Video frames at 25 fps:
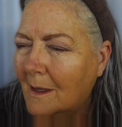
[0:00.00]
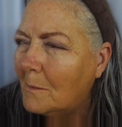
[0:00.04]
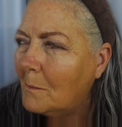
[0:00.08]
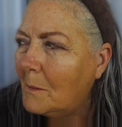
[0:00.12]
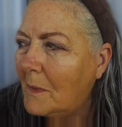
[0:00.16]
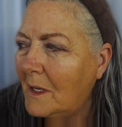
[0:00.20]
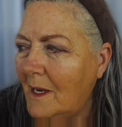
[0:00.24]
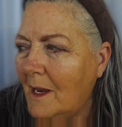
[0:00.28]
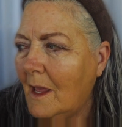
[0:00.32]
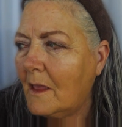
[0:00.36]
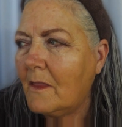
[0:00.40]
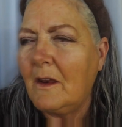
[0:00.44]

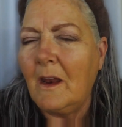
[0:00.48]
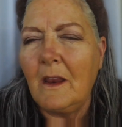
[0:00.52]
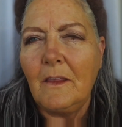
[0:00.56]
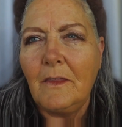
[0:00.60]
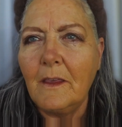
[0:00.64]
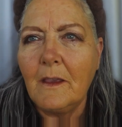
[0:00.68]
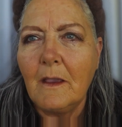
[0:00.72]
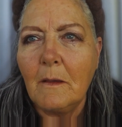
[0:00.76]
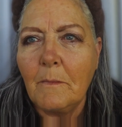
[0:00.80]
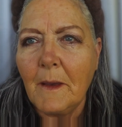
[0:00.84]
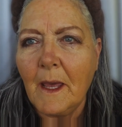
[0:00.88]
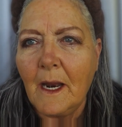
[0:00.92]
But now that I
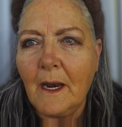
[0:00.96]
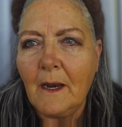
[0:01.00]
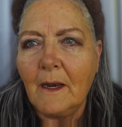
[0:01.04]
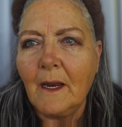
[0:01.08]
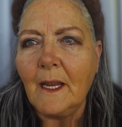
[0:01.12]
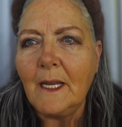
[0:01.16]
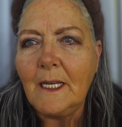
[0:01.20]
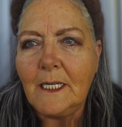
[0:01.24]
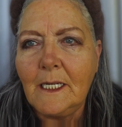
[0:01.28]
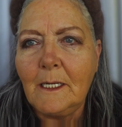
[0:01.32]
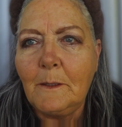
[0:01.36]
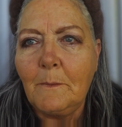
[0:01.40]
think about it,
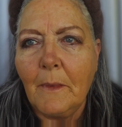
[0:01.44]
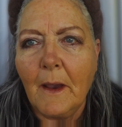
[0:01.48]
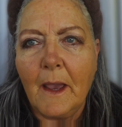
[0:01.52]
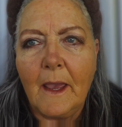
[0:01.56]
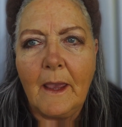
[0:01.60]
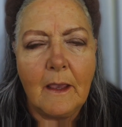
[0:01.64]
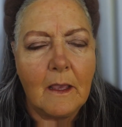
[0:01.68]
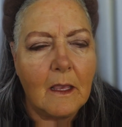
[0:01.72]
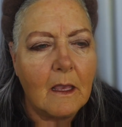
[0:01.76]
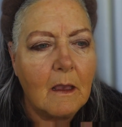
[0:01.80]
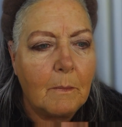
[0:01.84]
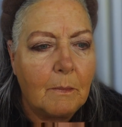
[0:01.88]
I did buy
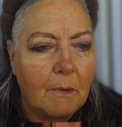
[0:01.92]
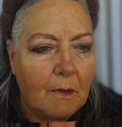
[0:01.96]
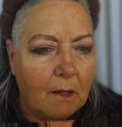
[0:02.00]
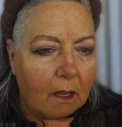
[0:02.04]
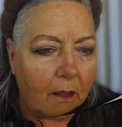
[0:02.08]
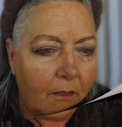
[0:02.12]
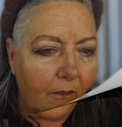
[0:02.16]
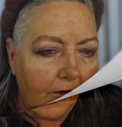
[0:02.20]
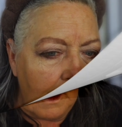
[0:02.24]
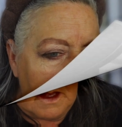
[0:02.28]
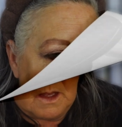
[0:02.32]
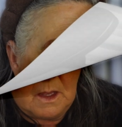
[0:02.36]
a couple
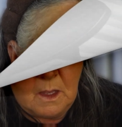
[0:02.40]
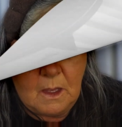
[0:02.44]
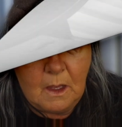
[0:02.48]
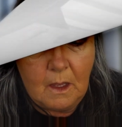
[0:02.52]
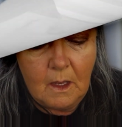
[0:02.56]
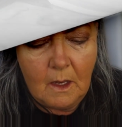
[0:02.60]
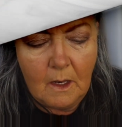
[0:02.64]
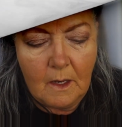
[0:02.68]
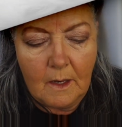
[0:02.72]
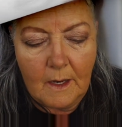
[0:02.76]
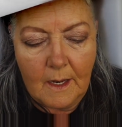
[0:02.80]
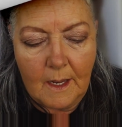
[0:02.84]
others.
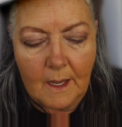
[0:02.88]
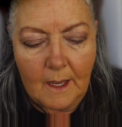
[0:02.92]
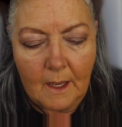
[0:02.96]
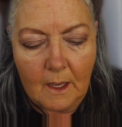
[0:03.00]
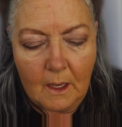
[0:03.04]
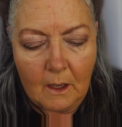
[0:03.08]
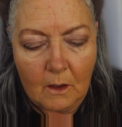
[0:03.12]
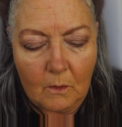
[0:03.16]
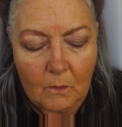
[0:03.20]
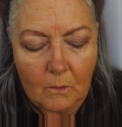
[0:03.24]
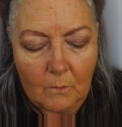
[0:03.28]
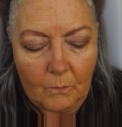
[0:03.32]

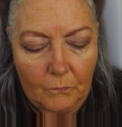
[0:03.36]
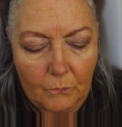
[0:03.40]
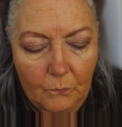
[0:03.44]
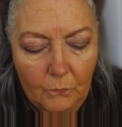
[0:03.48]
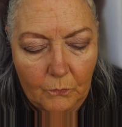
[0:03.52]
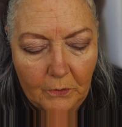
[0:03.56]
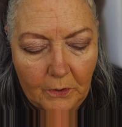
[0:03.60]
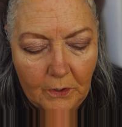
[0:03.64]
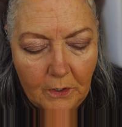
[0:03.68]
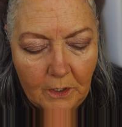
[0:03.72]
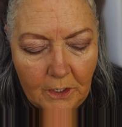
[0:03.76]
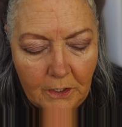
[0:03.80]
Now,
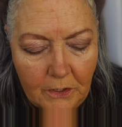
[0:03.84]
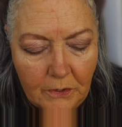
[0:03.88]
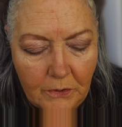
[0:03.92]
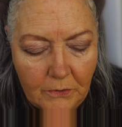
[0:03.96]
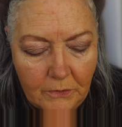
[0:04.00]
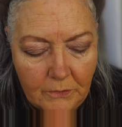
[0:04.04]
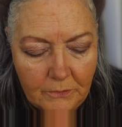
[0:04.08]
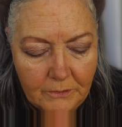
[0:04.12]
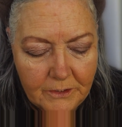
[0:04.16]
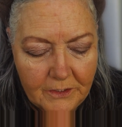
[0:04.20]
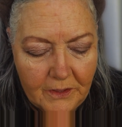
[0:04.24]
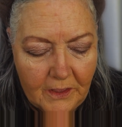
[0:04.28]
we're going to
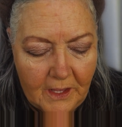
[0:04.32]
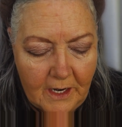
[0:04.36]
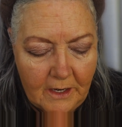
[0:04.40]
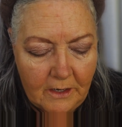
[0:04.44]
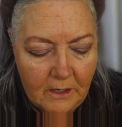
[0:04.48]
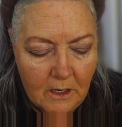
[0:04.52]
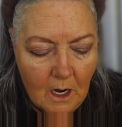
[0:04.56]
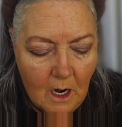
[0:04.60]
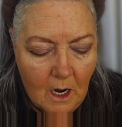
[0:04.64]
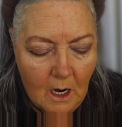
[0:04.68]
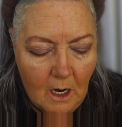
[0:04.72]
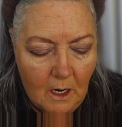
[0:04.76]
use the
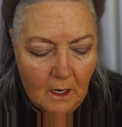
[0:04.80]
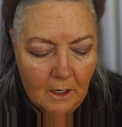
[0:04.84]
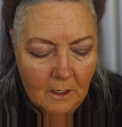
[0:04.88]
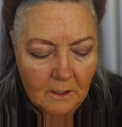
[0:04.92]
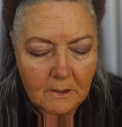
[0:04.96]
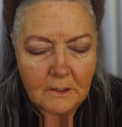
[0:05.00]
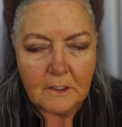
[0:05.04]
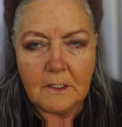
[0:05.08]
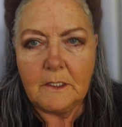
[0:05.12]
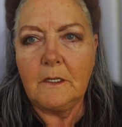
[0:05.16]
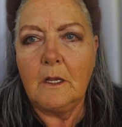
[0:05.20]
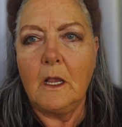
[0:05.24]

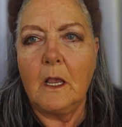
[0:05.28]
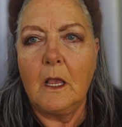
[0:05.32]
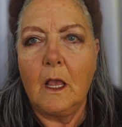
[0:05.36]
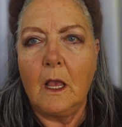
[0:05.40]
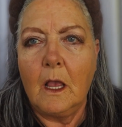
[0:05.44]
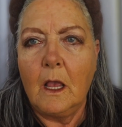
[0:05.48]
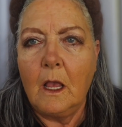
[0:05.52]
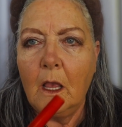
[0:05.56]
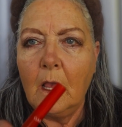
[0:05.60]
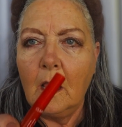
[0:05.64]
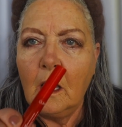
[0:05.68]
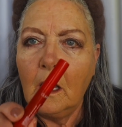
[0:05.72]
NARS
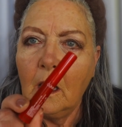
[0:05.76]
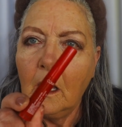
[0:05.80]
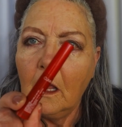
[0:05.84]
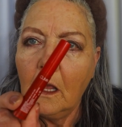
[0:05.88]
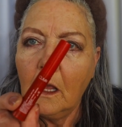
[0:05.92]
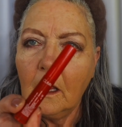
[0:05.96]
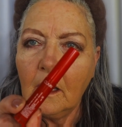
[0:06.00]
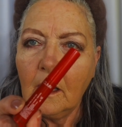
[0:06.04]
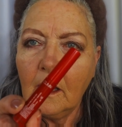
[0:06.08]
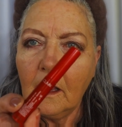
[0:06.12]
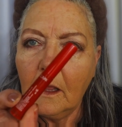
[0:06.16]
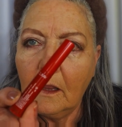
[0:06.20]

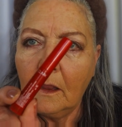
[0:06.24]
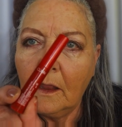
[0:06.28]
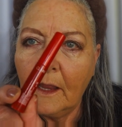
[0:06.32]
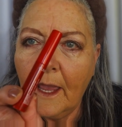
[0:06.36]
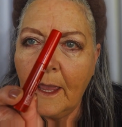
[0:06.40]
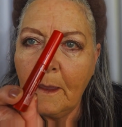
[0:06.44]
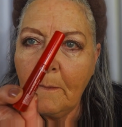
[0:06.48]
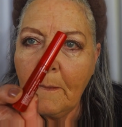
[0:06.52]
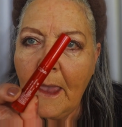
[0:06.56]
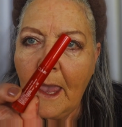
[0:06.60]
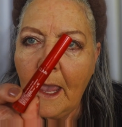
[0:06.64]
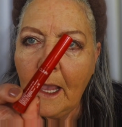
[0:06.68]

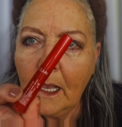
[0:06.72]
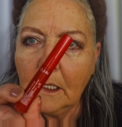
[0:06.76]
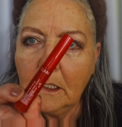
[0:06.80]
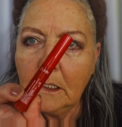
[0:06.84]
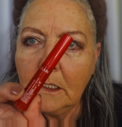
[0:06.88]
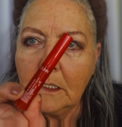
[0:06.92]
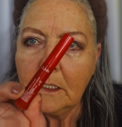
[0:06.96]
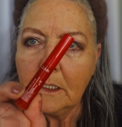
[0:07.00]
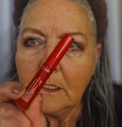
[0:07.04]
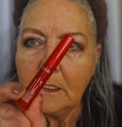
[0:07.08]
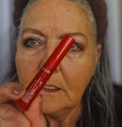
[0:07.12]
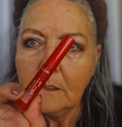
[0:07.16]

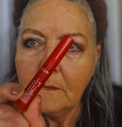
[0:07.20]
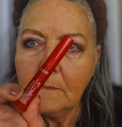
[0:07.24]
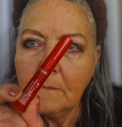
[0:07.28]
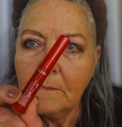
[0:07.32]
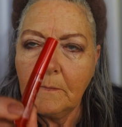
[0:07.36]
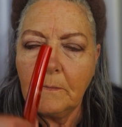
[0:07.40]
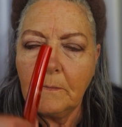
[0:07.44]
Climax